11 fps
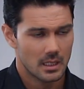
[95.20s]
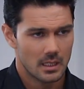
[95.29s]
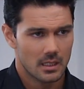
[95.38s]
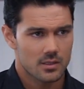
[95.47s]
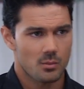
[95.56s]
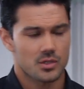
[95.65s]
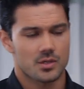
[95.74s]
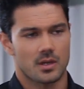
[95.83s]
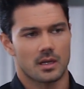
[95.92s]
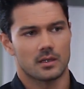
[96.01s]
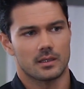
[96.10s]
So, Mr.
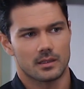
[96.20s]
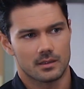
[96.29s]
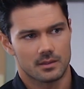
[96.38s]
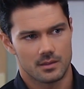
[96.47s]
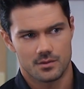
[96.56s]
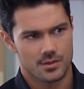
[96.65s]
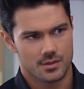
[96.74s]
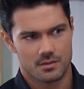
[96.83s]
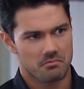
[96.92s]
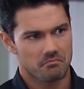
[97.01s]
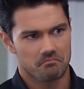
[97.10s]
Garrett, you just
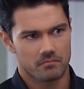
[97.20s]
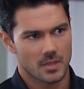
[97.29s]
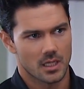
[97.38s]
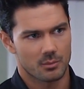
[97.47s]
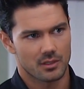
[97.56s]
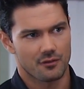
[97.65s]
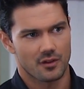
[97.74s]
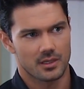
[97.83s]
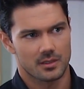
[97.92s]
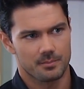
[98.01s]
happened to find him?